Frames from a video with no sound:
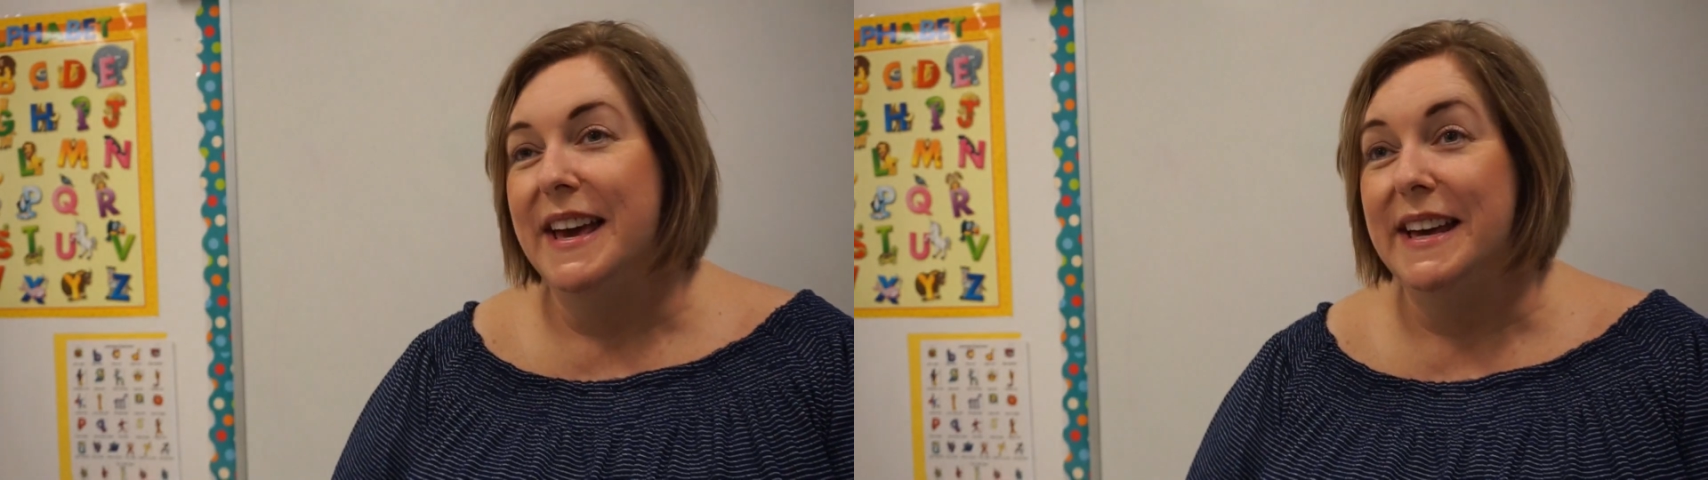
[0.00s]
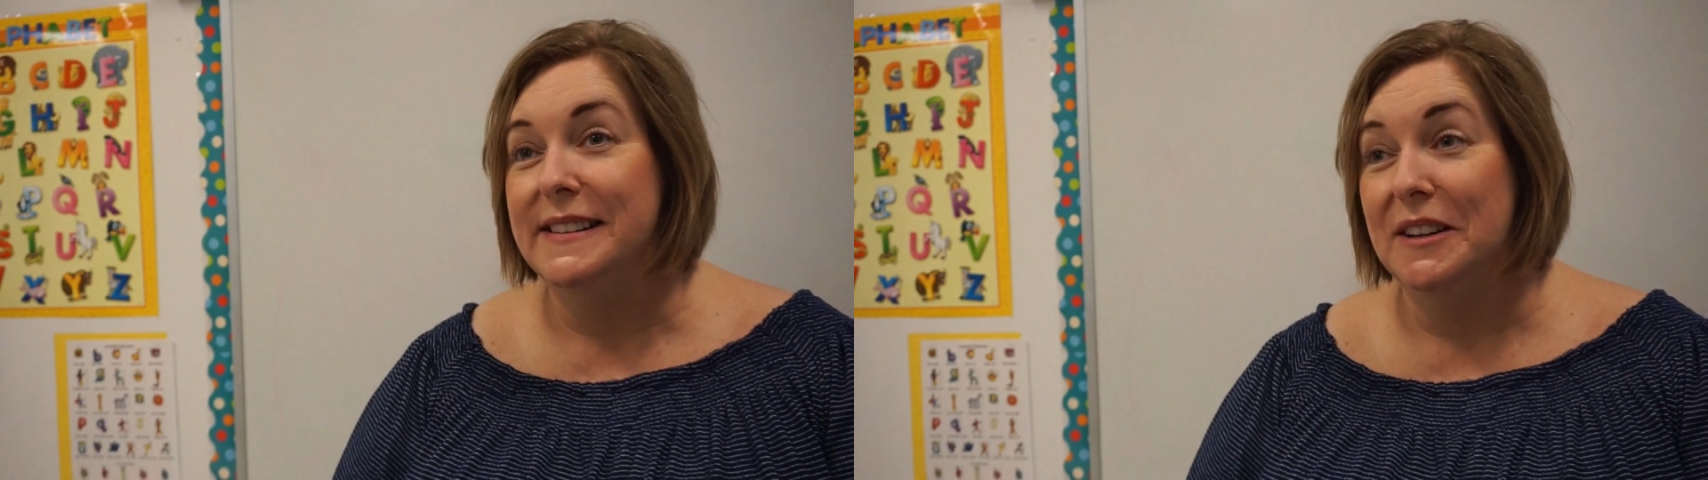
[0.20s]

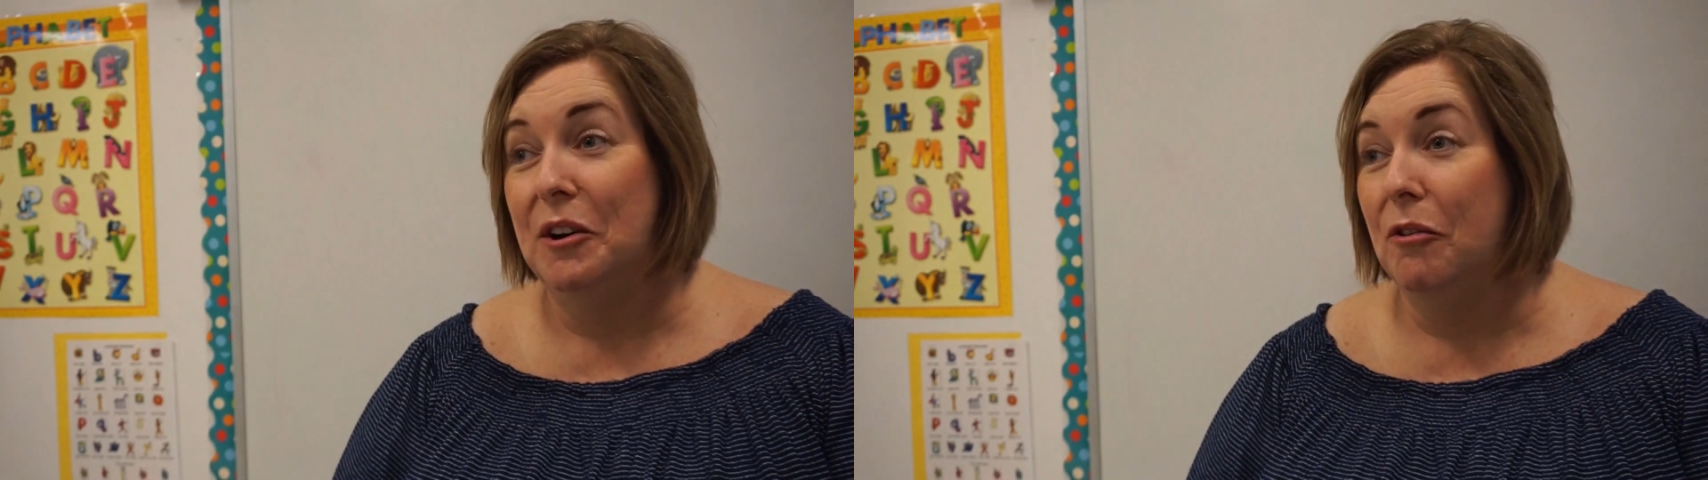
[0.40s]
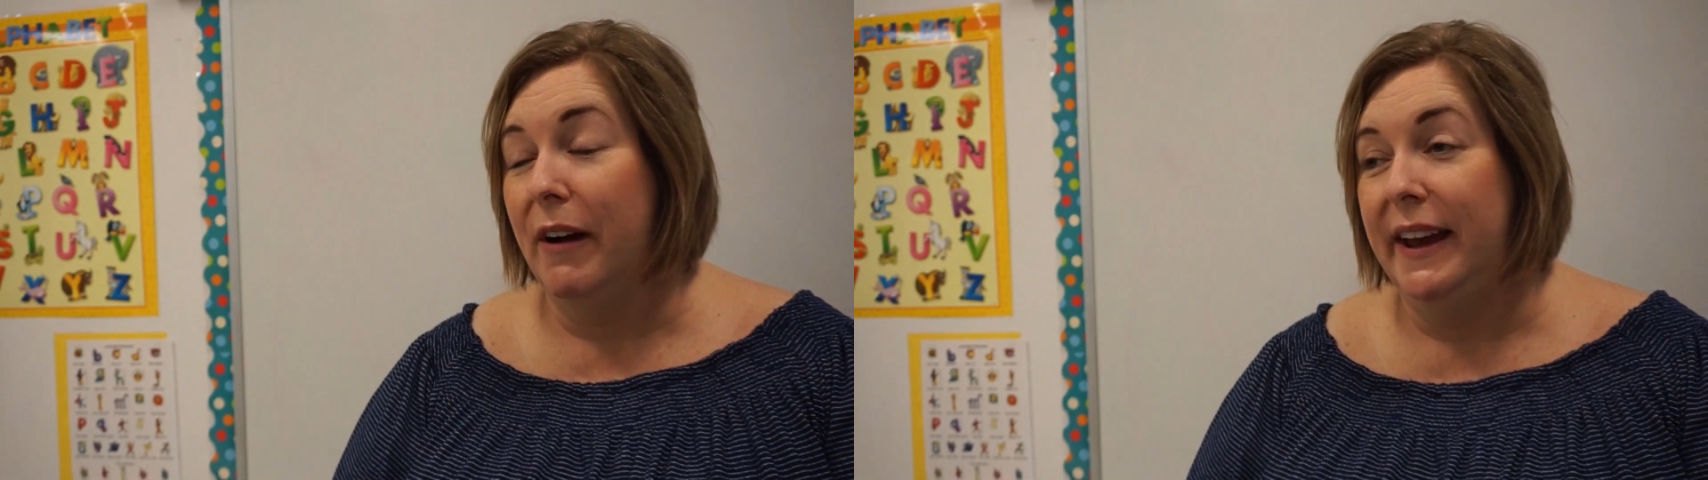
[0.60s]
is a
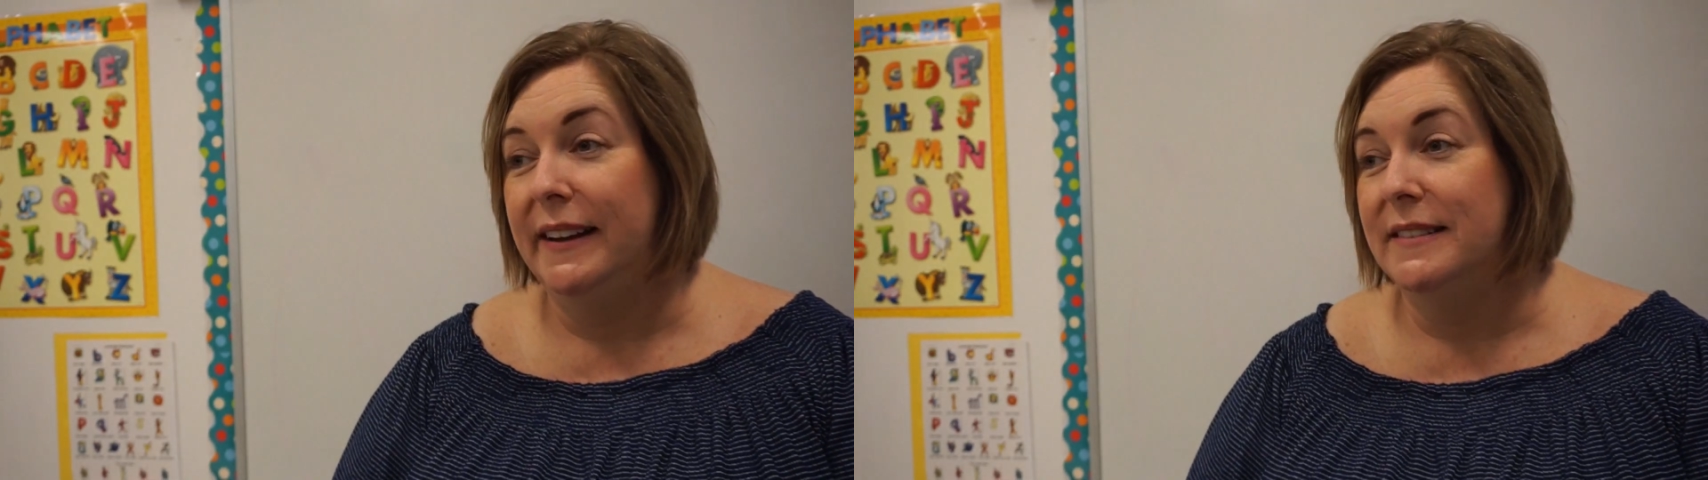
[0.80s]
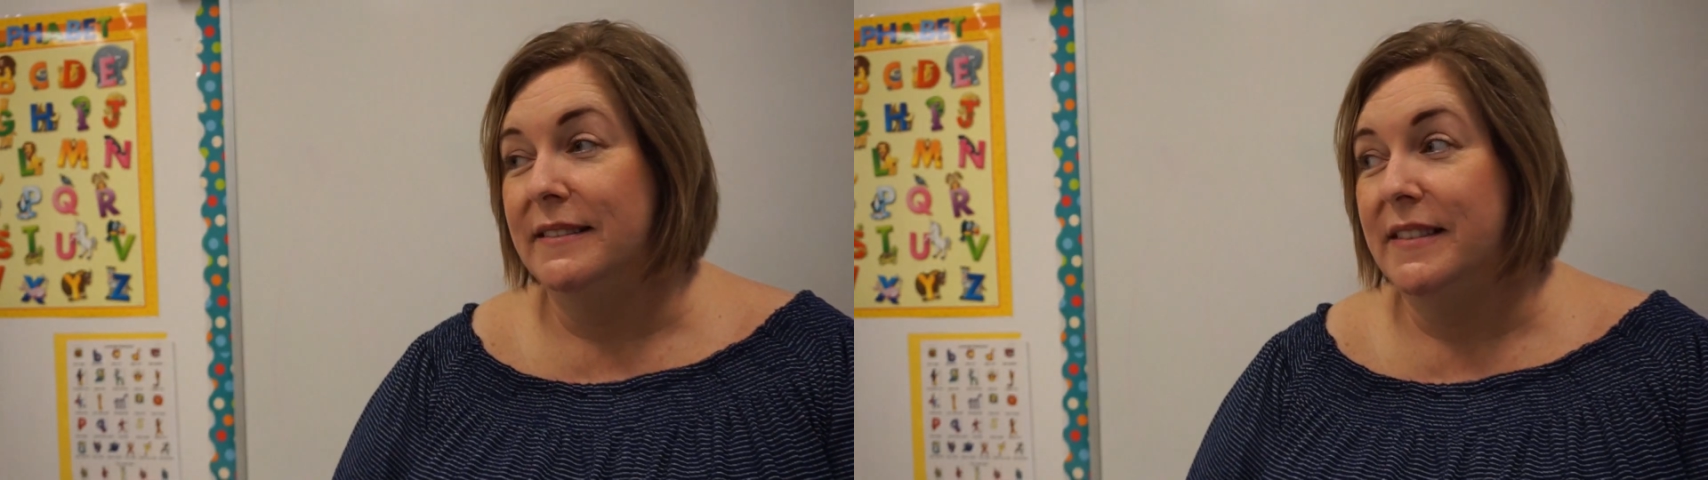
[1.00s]

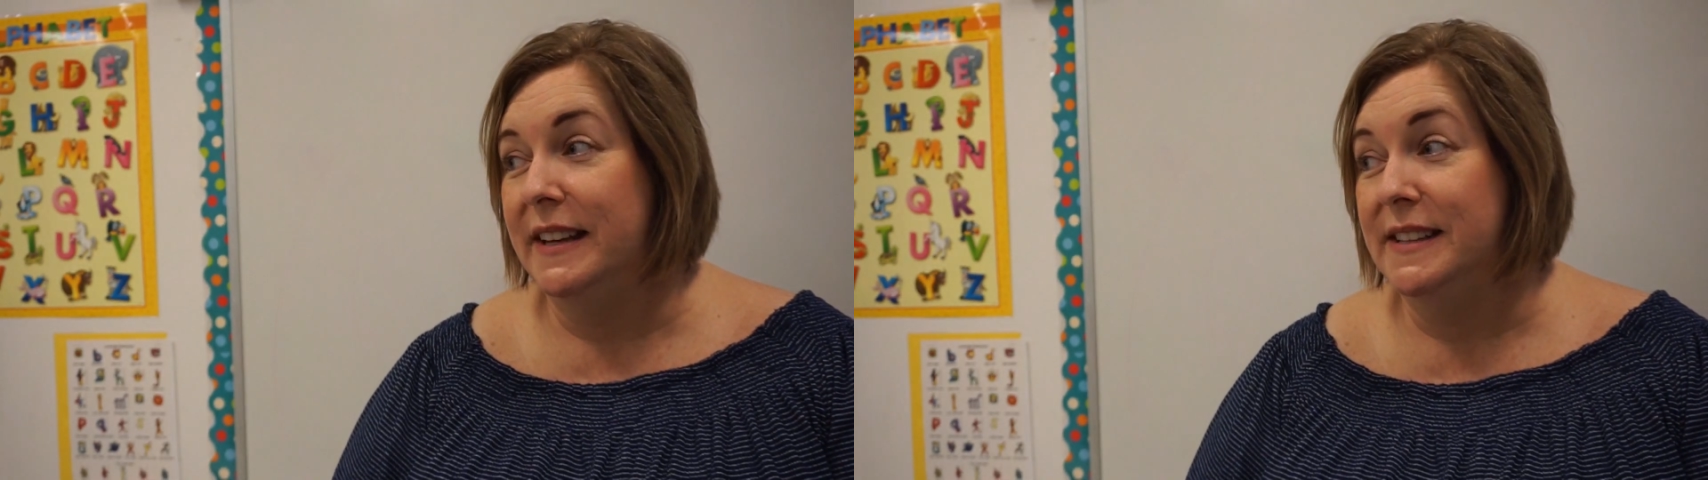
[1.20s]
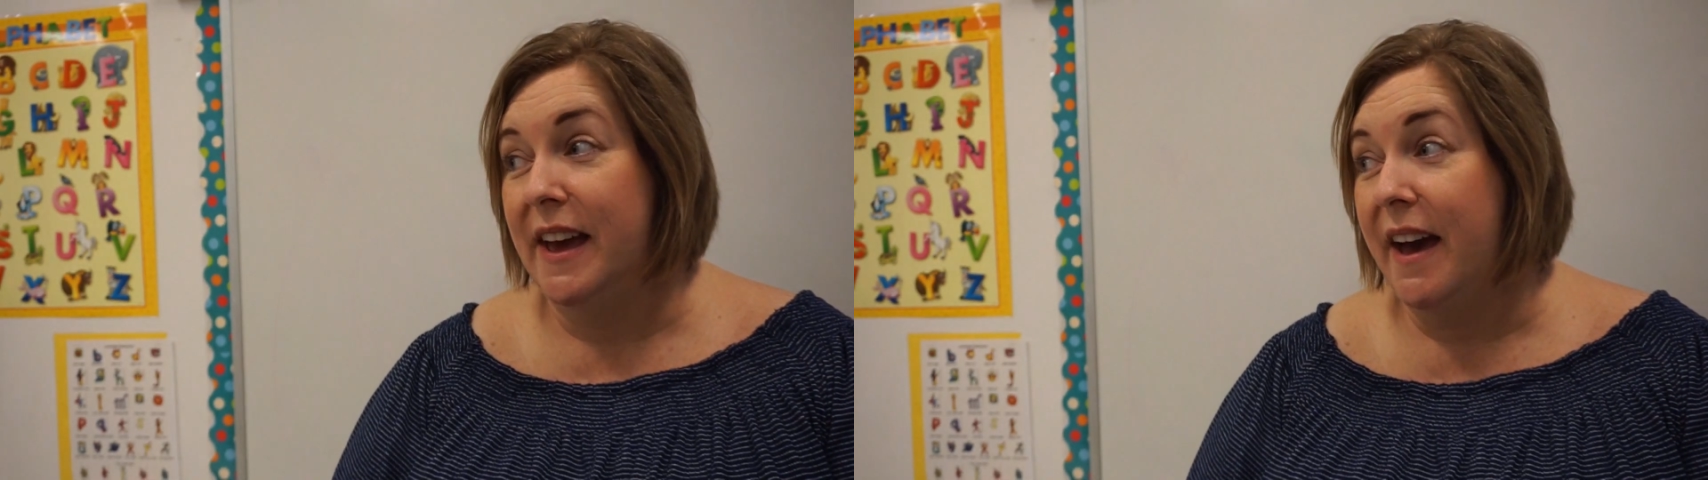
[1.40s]
great
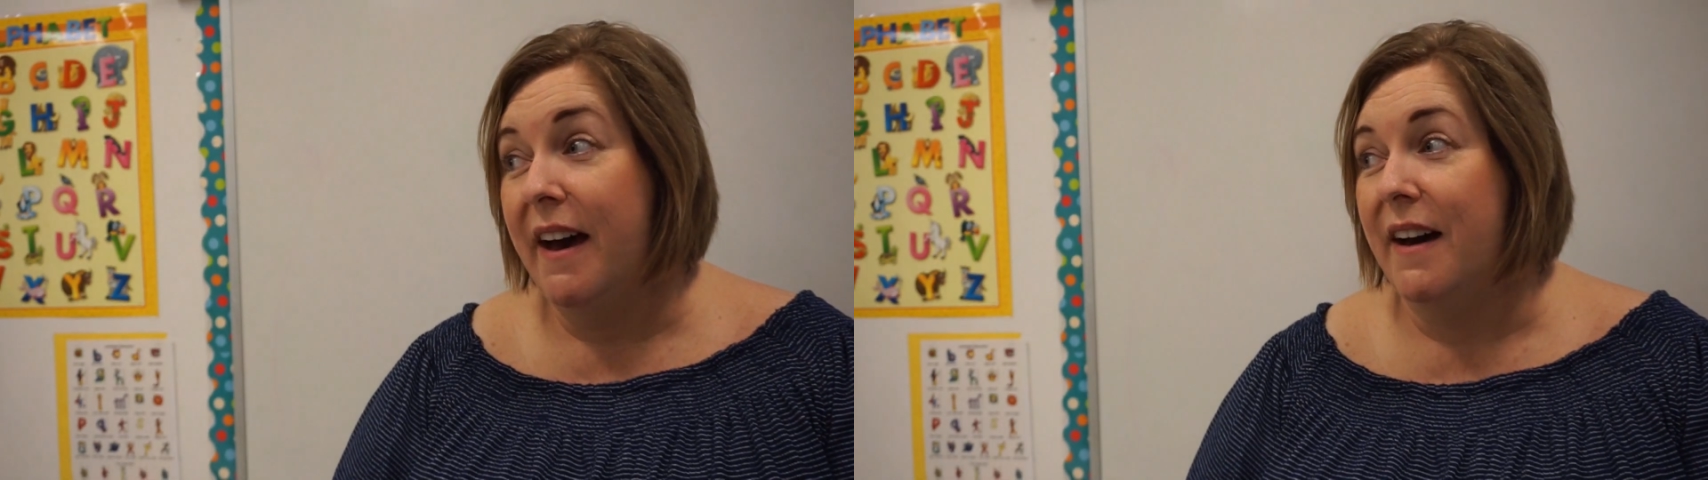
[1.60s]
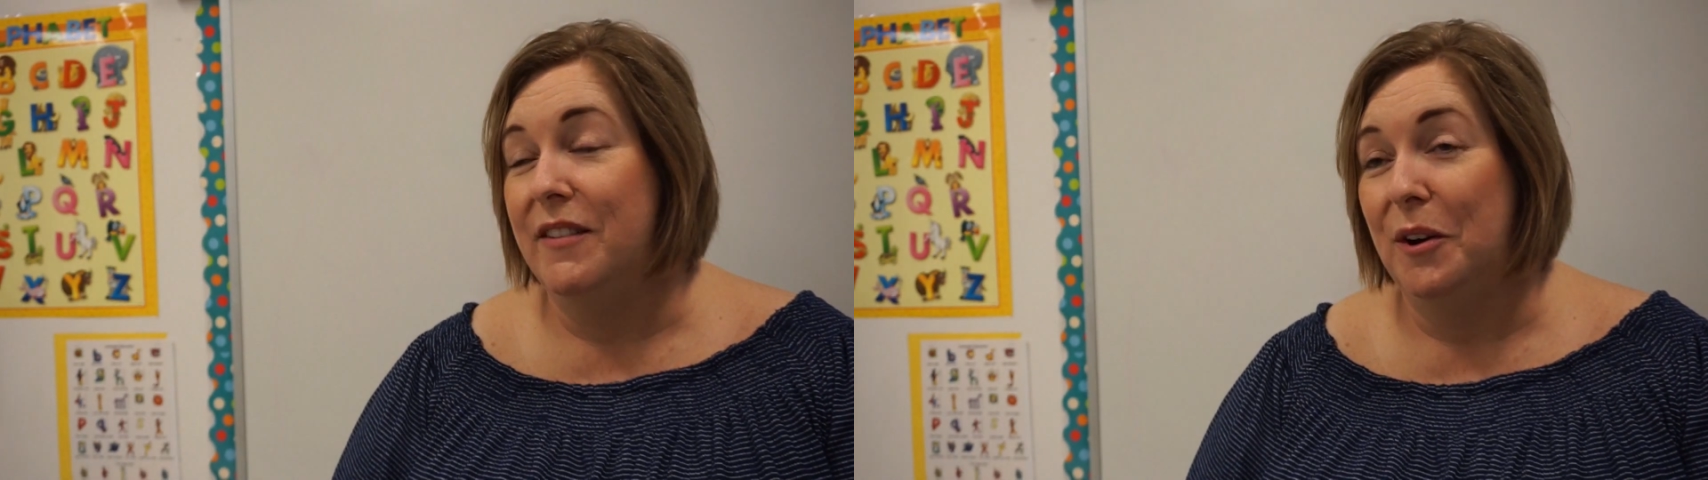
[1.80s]
thing to have,